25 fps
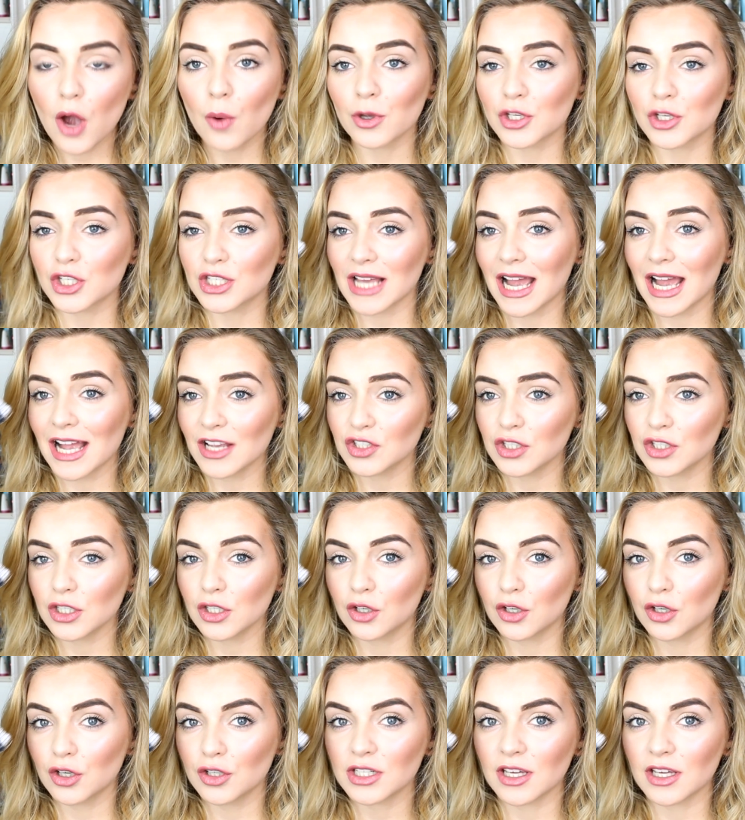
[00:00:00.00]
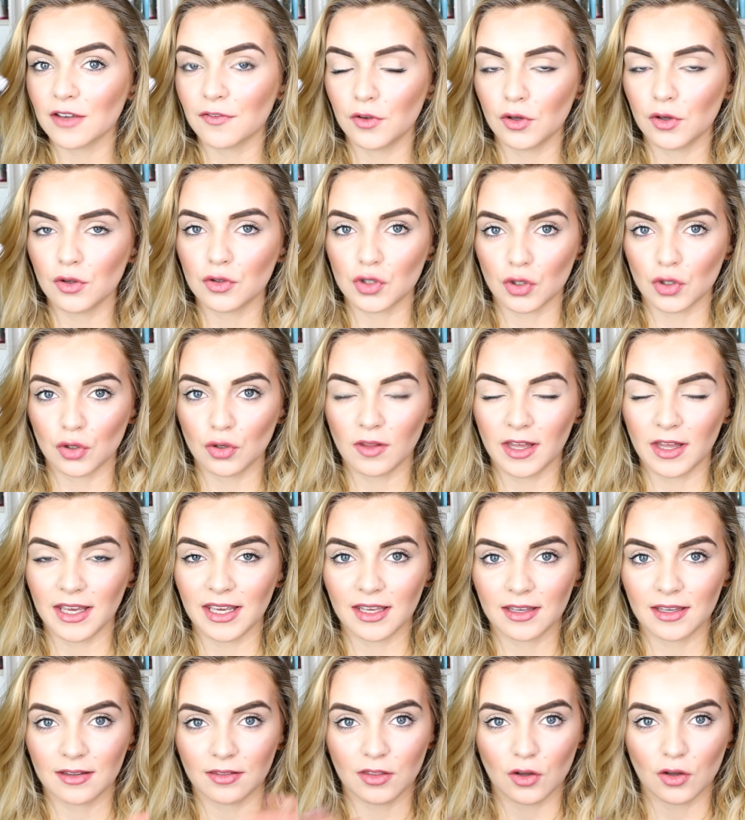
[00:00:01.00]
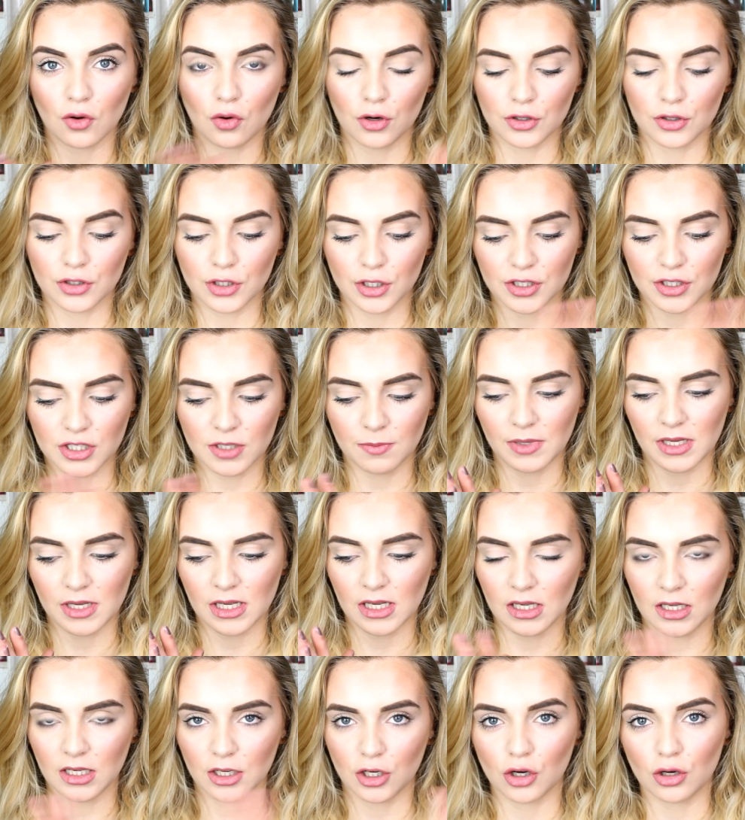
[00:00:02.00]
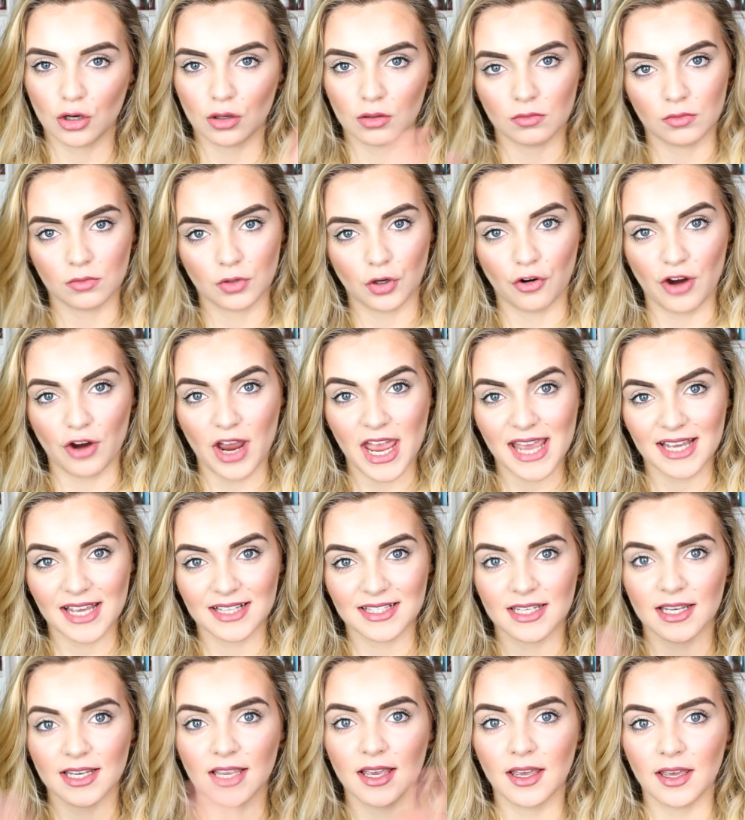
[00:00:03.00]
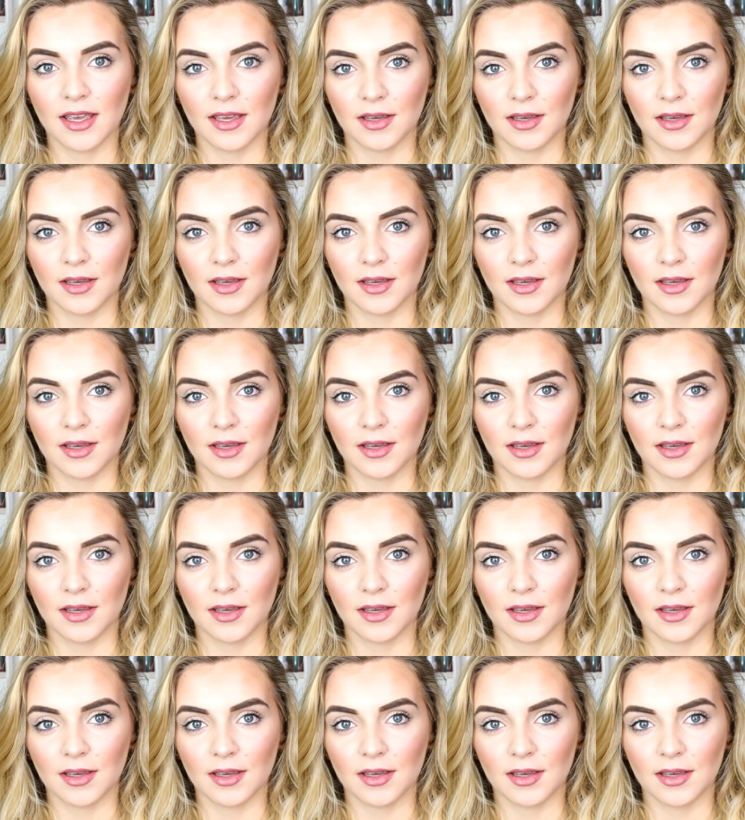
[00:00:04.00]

which is actually good if you do like the order to be correct.